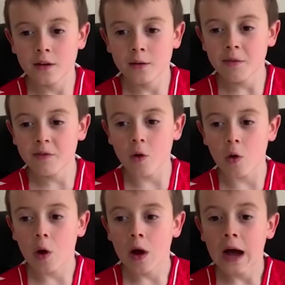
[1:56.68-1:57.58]
Number
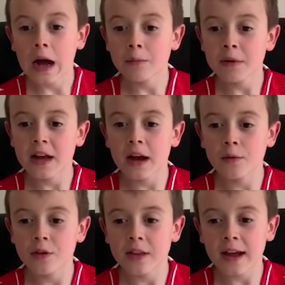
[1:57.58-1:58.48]
four, how many
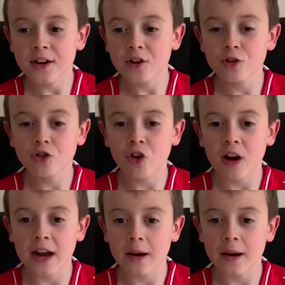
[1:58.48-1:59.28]
hours a day do you train?